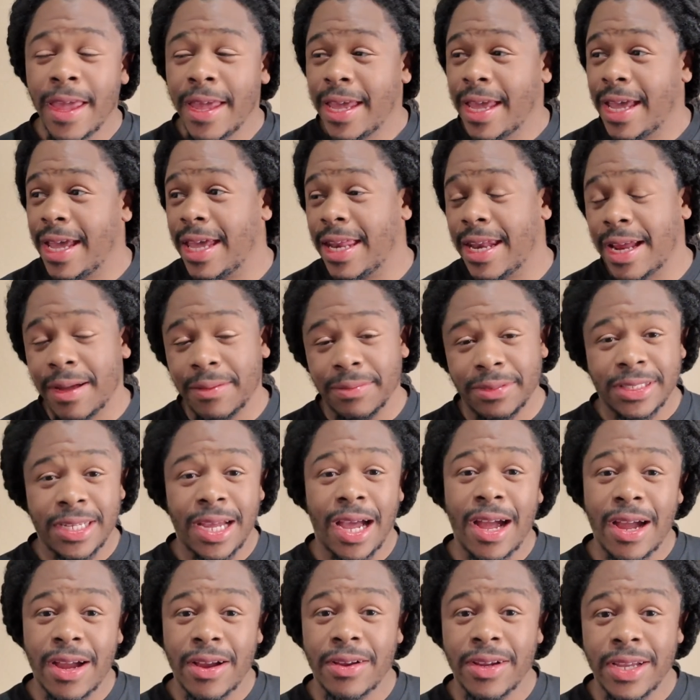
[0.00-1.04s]
And I'm
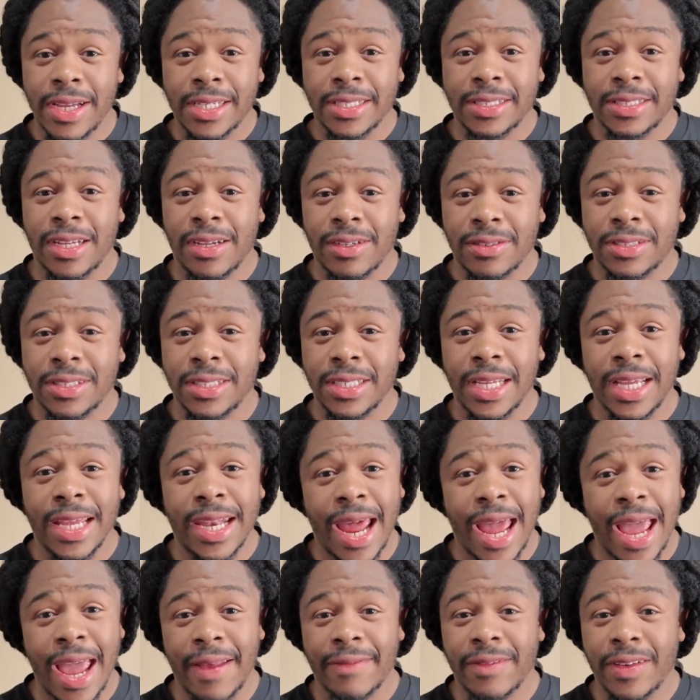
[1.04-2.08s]
tired, exhausted, and I
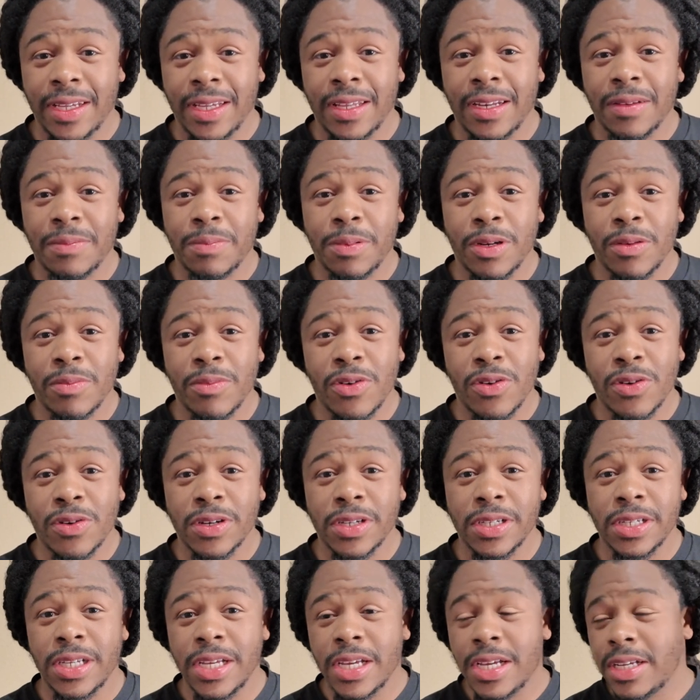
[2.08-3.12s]
have to get up in the
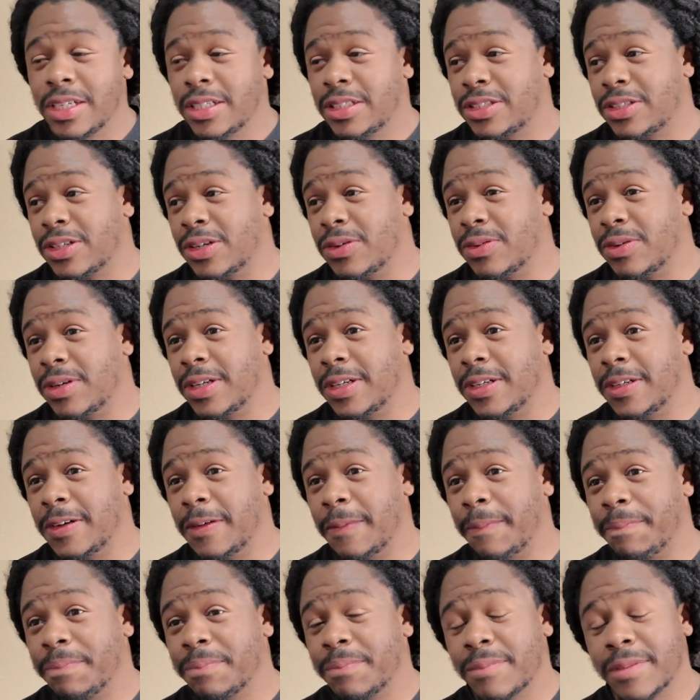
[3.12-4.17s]
morning. So,
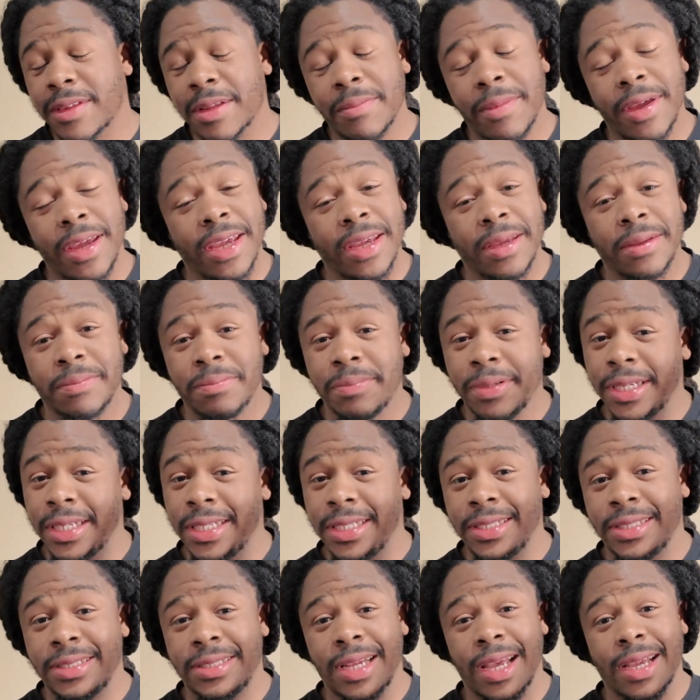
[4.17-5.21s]
man,
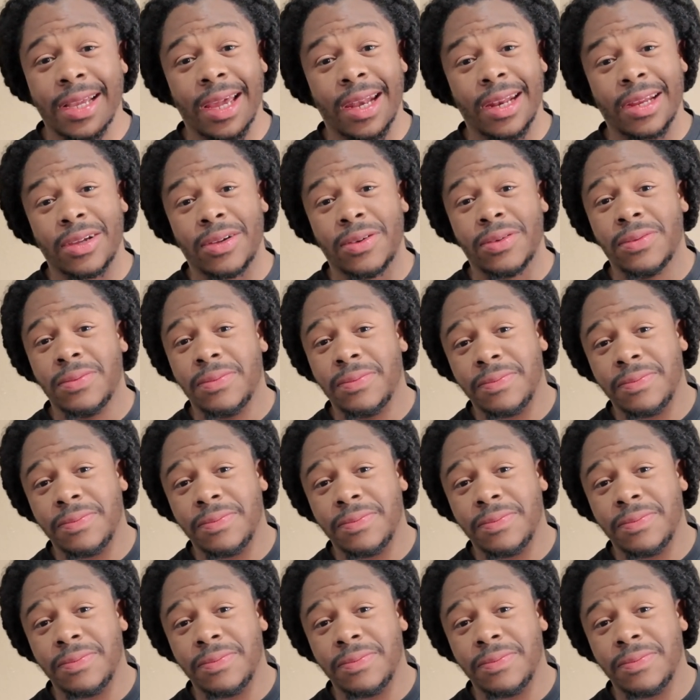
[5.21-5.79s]
peace. I gotta go.